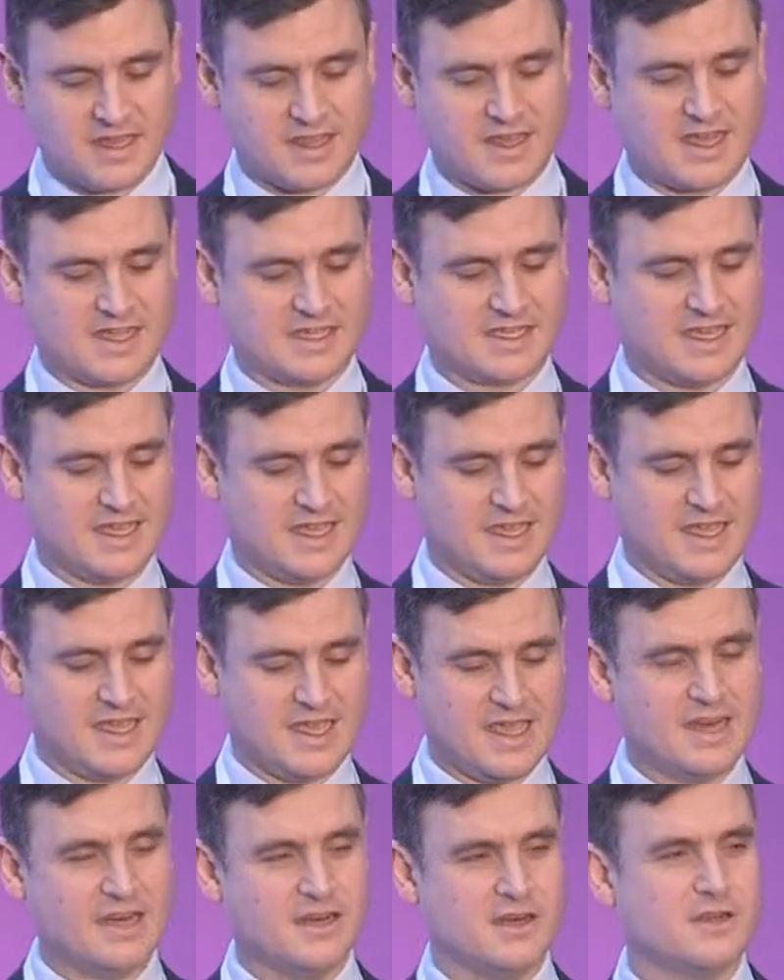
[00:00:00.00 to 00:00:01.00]
That's
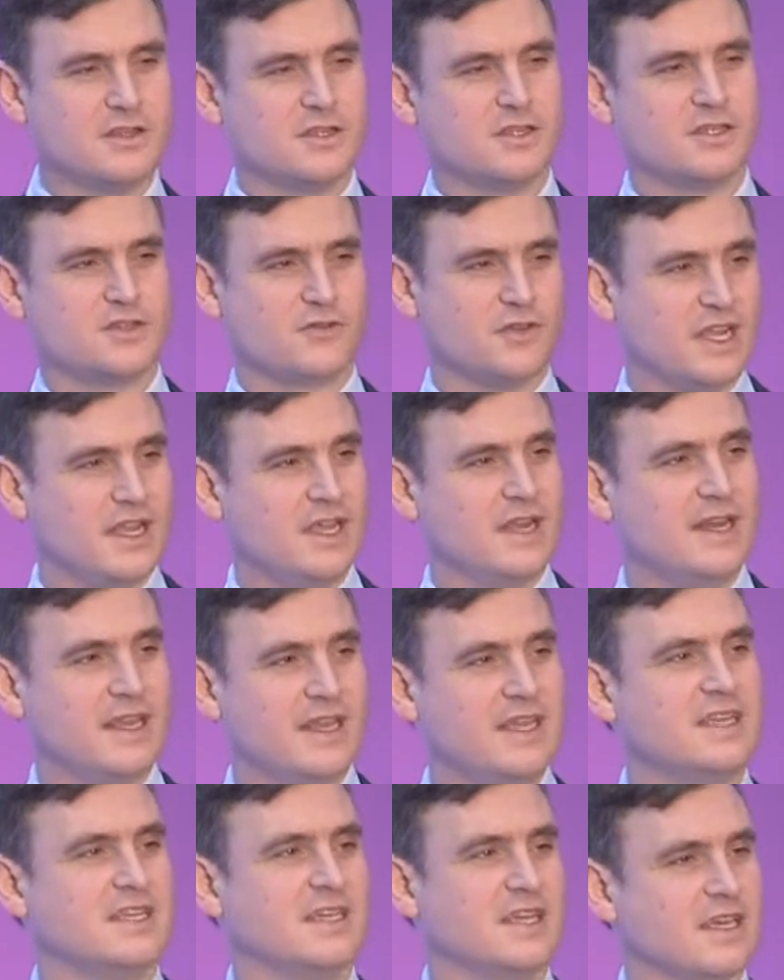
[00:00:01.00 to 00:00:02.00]

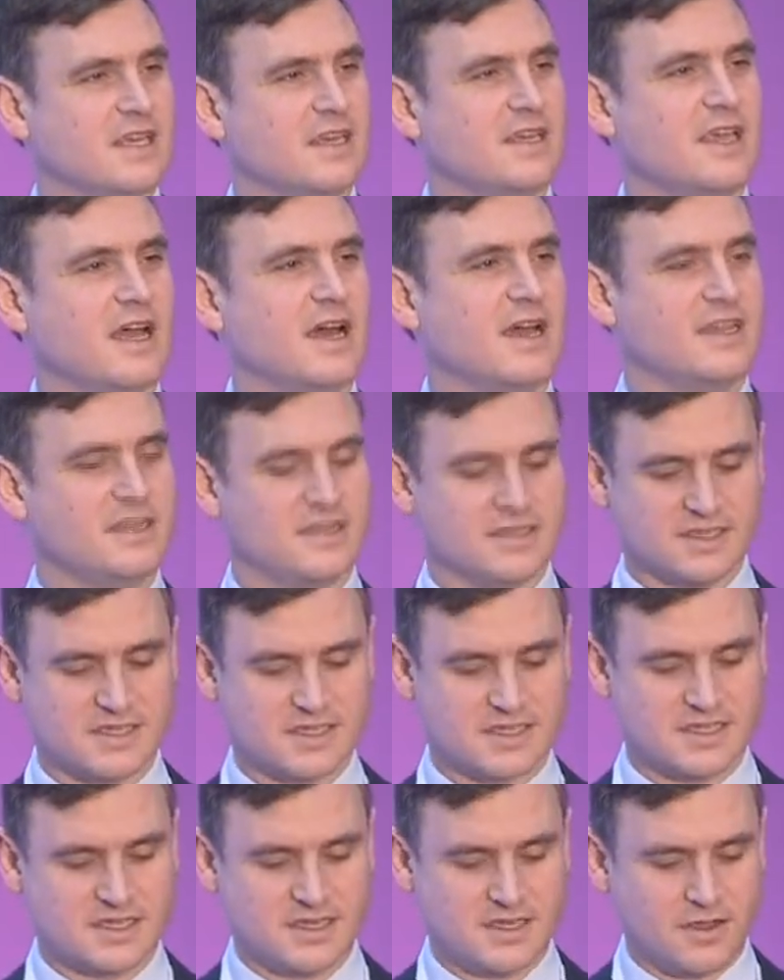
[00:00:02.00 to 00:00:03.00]
industry-leading
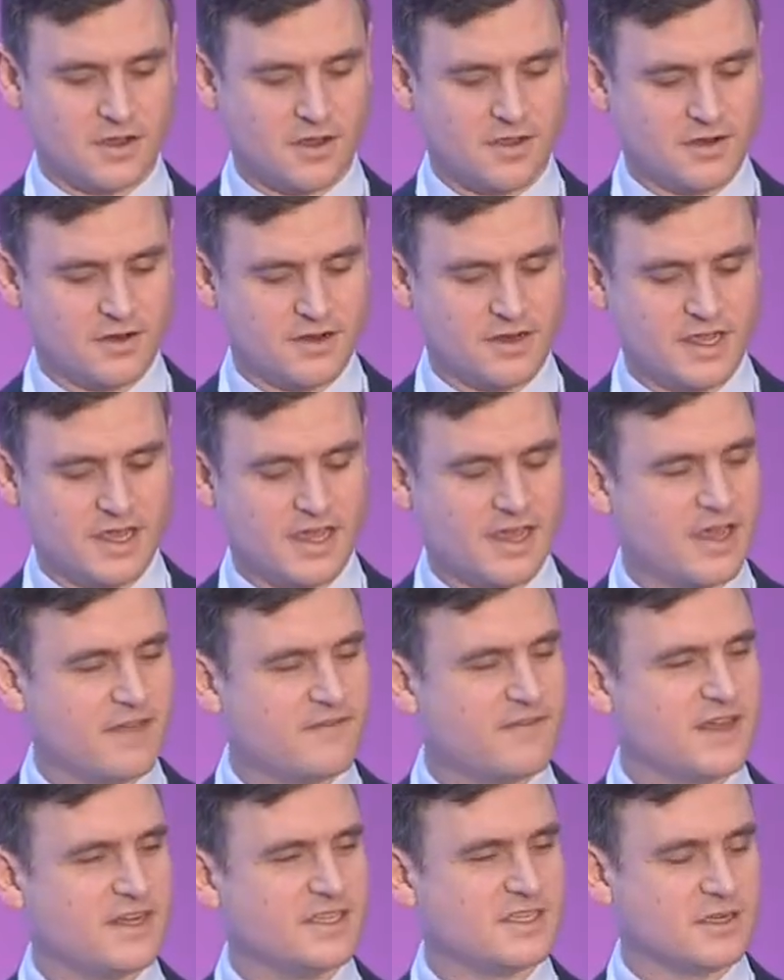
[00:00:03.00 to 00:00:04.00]
guidance on
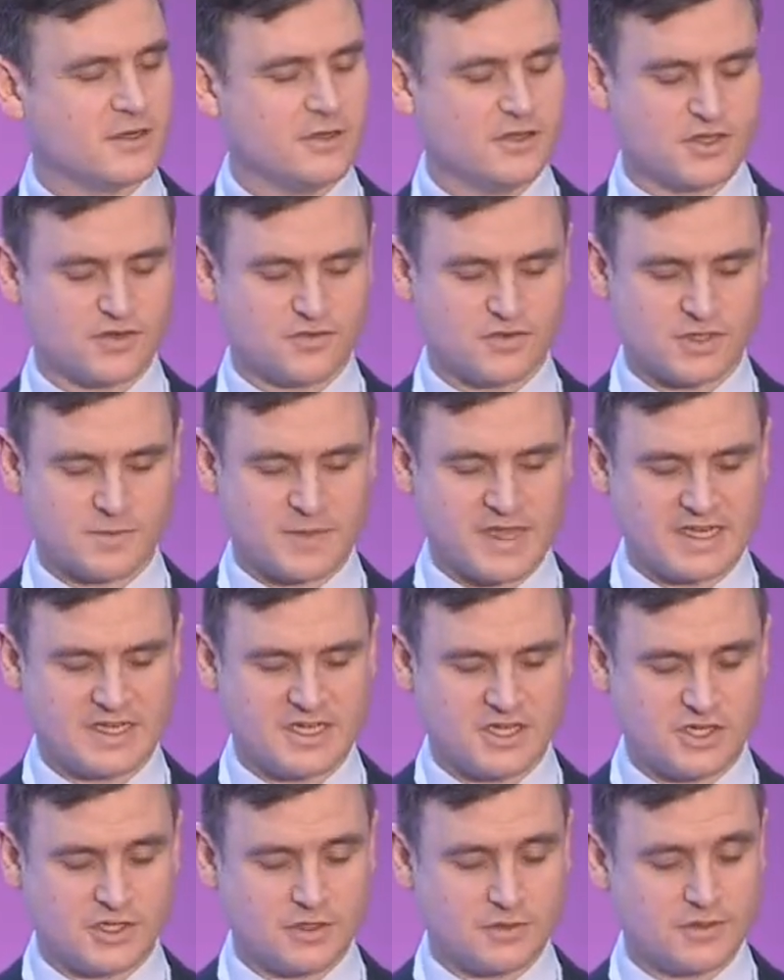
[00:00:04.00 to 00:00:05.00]
fairness, inclusion and
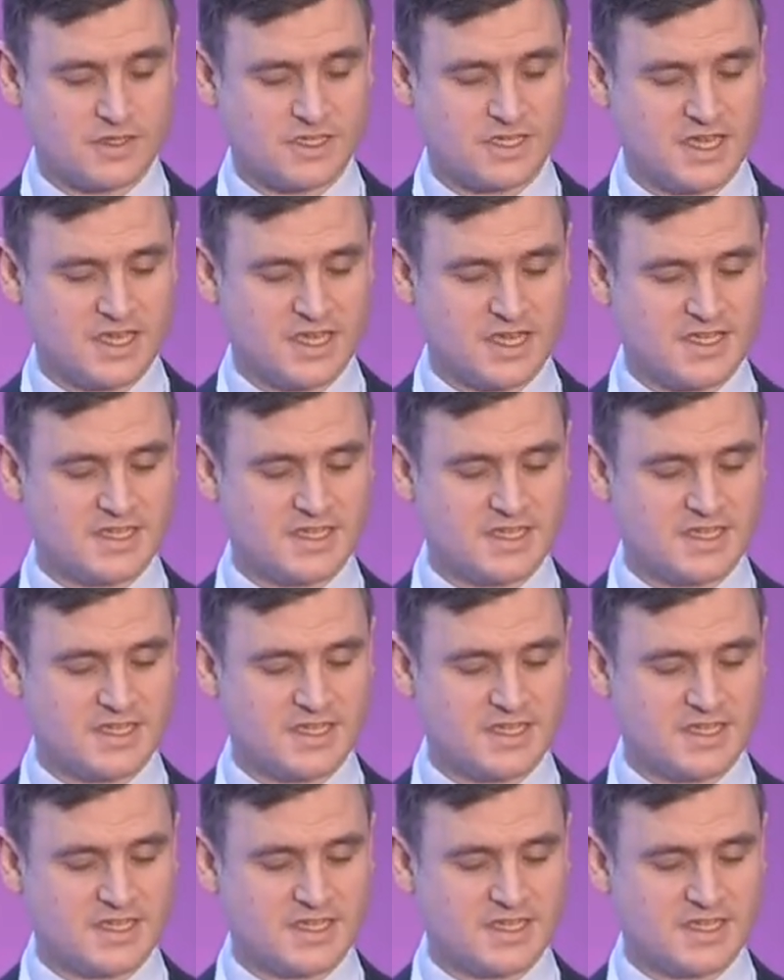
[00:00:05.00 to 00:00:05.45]
respect issues.